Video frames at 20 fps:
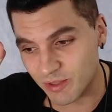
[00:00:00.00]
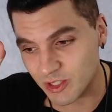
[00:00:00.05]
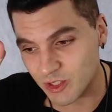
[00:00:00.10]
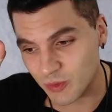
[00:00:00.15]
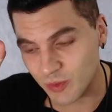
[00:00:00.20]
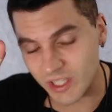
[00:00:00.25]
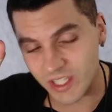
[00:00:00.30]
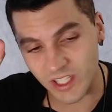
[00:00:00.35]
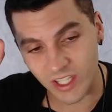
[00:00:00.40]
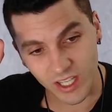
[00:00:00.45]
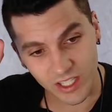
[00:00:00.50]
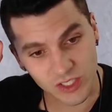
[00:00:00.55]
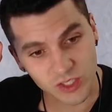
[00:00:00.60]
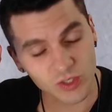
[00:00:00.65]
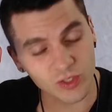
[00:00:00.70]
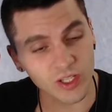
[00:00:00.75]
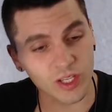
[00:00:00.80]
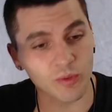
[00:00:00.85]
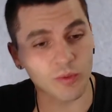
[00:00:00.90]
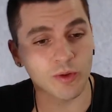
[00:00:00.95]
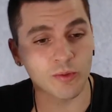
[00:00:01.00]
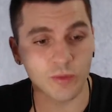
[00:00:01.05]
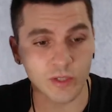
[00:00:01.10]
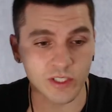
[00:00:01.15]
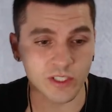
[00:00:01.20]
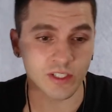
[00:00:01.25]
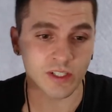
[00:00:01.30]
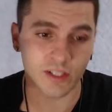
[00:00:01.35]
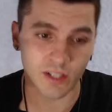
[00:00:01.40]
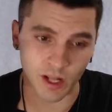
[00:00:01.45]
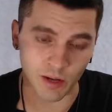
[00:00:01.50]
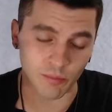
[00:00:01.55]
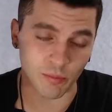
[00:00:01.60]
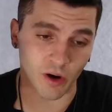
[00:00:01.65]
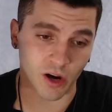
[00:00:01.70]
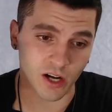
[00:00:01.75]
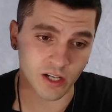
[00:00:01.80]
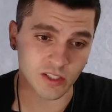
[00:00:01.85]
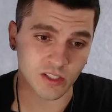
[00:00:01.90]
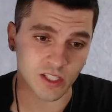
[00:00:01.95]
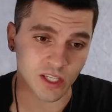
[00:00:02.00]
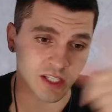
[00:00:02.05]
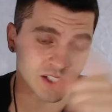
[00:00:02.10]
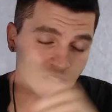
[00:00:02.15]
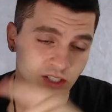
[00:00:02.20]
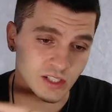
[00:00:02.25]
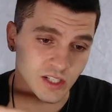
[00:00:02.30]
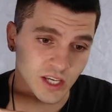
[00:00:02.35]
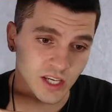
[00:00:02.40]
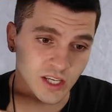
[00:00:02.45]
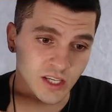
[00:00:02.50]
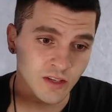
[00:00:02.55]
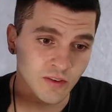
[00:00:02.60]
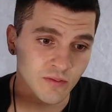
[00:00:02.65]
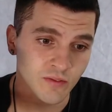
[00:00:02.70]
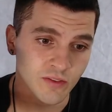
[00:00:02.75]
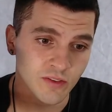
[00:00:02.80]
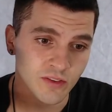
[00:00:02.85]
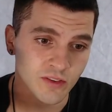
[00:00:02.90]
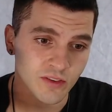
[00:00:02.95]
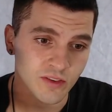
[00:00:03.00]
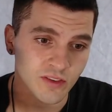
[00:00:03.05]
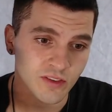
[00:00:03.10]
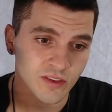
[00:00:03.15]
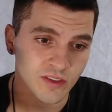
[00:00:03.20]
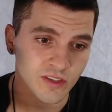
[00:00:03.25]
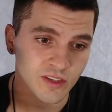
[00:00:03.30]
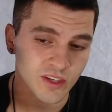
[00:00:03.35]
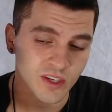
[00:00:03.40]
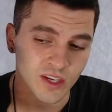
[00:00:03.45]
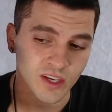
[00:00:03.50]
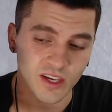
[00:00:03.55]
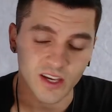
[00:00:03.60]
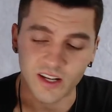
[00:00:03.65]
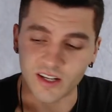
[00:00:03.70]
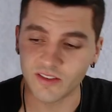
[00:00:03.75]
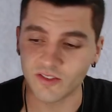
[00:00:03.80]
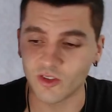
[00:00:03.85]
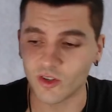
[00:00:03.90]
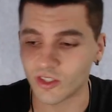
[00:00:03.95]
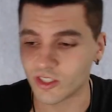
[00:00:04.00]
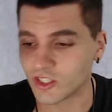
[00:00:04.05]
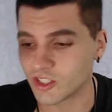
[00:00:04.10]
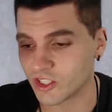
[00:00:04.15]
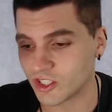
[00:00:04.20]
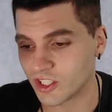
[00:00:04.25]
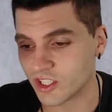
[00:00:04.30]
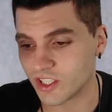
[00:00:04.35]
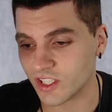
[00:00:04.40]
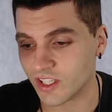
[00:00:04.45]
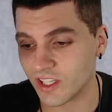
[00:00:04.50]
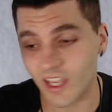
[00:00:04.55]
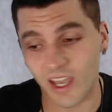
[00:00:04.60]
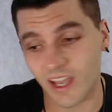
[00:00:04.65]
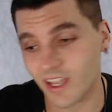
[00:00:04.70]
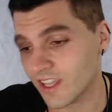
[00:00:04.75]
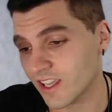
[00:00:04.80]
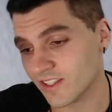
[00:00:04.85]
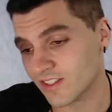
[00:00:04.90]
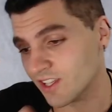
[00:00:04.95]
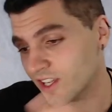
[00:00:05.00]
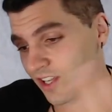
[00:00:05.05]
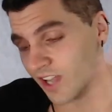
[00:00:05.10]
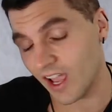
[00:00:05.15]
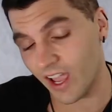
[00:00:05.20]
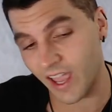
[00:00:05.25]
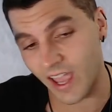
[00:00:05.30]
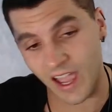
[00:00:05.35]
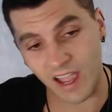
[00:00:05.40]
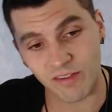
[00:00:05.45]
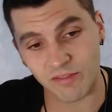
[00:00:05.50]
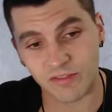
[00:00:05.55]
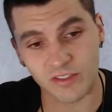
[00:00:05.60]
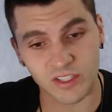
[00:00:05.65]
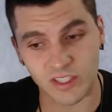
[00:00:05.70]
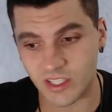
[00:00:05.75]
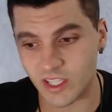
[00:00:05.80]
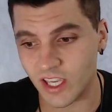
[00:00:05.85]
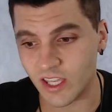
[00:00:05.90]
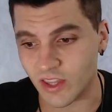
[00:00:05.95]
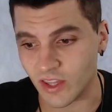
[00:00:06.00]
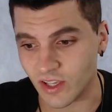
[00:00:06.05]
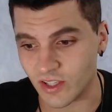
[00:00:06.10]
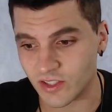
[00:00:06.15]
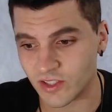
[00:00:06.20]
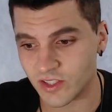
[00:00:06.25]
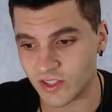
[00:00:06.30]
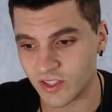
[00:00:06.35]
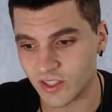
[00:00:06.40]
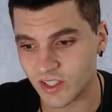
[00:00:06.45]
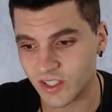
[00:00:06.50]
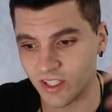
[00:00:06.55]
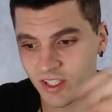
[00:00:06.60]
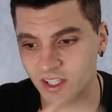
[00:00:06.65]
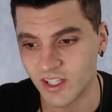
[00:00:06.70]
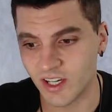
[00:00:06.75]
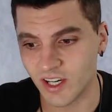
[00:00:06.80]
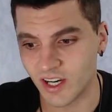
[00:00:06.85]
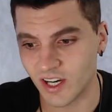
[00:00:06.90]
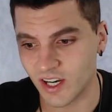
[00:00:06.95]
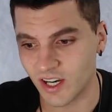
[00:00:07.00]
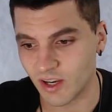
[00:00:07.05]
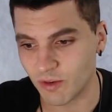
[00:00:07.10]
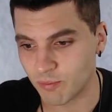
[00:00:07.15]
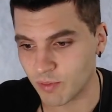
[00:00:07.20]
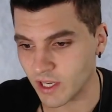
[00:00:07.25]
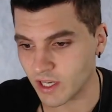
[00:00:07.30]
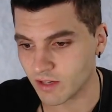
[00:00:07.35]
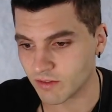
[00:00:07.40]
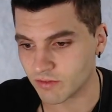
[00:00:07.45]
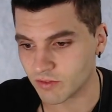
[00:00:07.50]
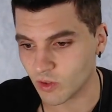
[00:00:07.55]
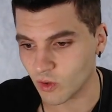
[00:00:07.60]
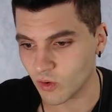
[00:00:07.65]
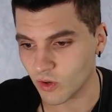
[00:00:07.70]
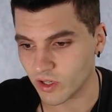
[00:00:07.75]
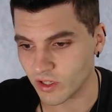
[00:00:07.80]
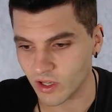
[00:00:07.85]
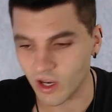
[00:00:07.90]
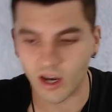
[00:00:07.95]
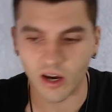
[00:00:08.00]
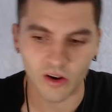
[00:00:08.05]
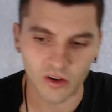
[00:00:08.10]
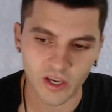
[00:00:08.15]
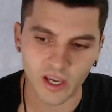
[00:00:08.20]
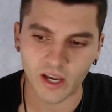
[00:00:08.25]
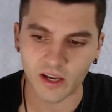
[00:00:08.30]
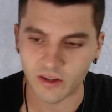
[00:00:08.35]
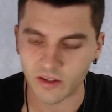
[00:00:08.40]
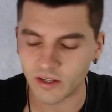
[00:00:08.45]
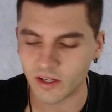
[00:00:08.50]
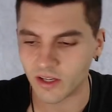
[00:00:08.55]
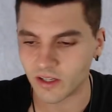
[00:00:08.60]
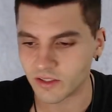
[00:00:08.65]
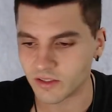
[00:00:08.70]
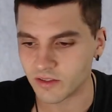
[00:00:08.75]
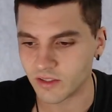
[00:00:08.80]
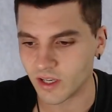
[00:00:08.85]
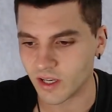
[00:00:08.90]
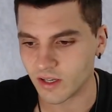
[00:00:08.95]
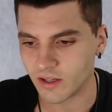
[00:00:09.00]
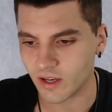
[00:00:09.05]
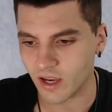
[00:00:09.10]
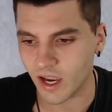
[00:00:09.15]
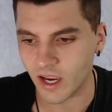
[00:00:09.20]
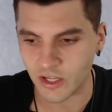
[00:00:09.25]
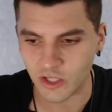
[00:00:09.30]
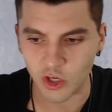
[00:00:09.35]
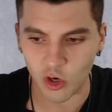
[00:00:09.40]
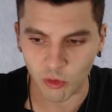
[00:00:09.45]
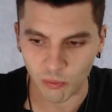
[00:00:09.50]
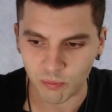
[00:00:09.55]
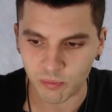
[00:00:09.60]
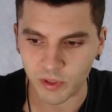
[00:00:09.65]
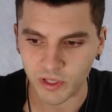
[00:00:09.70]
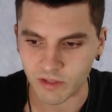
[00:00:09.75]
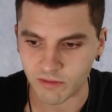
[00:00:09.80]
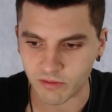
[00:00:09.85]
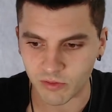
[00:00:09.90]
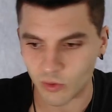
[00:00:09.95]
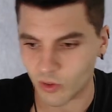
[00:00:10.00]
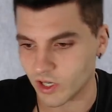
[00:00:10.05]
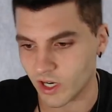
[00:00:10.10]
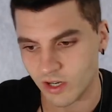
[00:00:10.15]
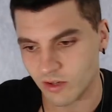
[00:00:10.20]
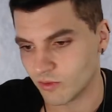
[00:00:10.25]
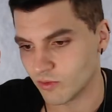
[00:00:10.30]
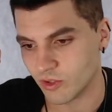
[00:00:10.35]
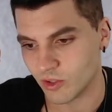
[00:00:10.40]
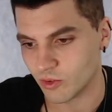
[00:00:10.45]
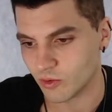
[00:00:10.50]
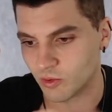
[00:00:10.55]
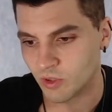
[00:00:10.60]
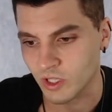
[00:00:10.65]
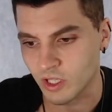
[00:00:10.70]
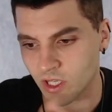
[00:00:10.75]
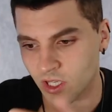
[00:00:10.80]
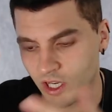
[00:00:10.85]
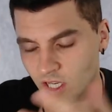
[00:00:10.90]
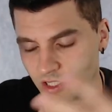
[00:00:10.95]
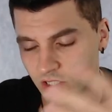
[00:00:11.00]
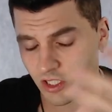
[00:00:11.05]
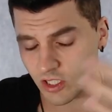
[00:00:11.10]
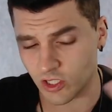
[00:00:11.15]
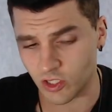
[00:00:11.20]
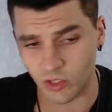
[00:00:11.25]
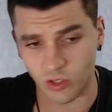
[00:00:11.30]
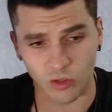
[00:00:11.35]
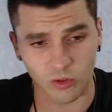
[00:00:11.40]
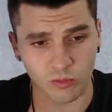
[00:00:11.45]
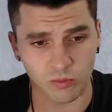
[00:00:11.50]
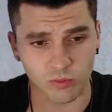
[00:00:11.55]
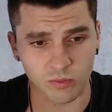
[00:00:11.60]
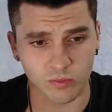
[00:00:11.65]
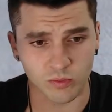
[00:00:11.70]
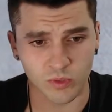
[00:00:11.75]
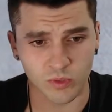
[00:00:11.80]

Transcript: between yesterday when we did an unboxing and today, I don't even know I should say. Yeah, I guess I, I have to say this. Uh, Pink Floyd. Oh yeah, I yeah I know Pink Floyd. I don't know. It's like you know,